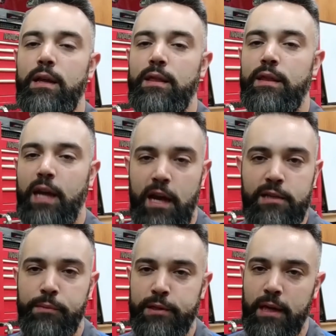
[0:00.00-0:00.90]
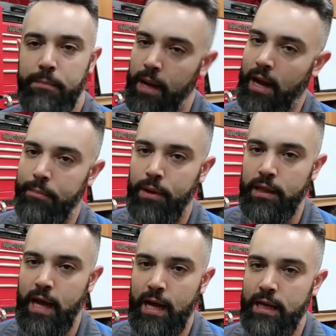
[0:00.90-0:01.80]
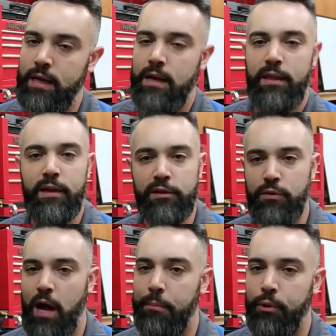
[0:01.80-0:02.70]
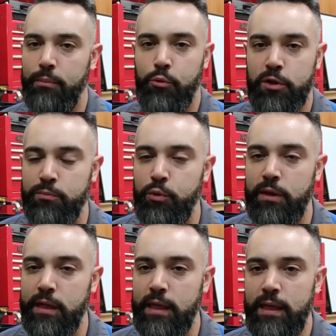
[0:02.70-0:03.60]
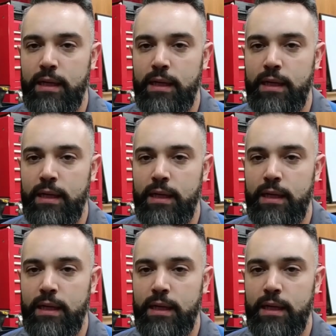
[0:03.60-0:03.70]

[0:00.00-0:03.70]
the customer is going to pick up on that. Things will operate more smoothly,